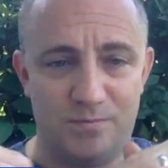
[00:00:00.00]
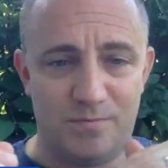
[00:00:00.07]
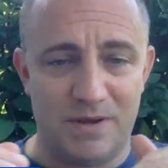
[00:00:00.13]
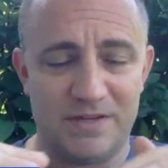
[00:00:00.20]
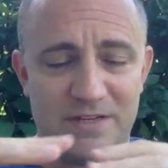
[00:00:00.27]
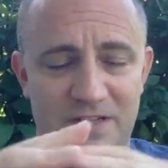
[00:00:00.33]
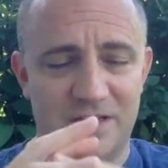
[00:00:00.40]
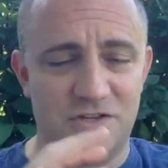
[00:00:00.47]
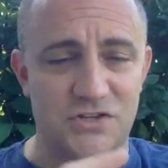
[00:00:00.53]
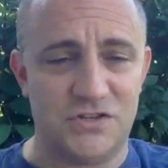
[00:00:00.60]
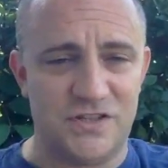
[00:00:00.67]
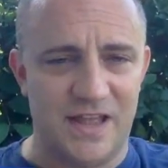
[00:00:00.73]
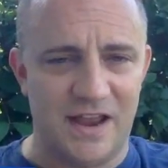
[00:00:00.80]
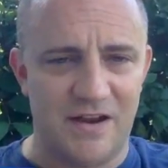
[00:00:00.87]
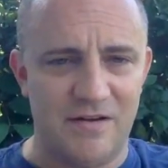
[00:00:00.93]
basically
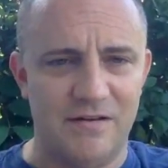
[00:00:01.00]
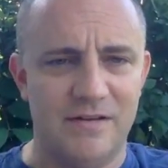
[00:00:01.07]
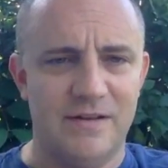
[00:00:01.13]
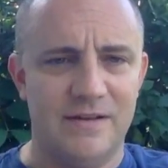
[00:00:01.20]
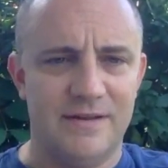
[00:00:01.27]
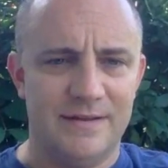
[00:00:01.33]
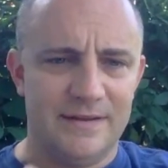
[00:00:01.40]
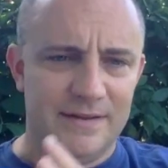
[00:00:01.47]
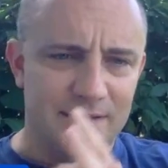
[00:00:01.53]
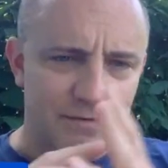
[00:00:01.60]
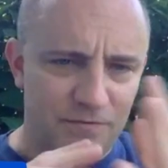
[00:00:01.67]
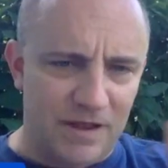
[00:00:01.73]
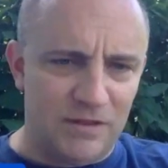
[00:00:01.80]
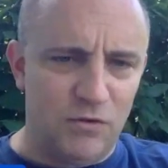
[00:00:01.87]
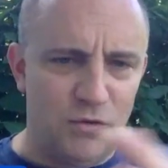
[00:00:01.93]
just there,
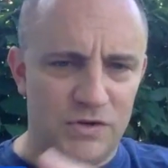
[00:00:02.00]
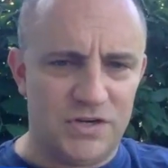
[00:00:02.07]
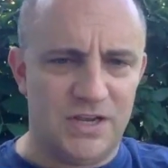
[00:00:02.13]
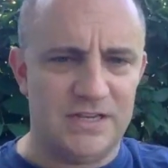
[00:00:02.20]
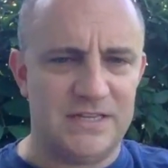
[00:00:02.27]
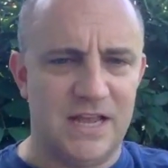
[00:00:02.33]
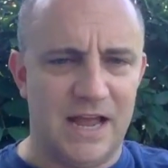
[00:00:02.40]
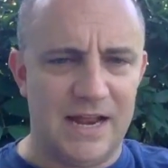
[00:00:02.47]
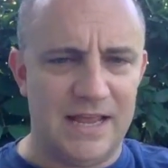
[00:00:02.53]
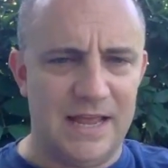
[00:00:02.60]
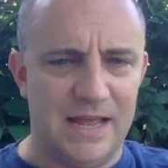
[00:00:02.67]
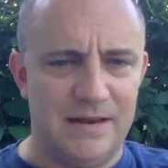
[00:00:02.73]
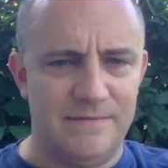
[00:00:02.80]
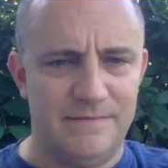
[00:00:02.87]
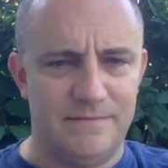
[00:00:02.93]
Randall Grichuk is the guy to
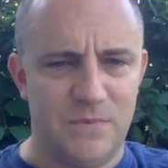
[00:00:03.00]
get.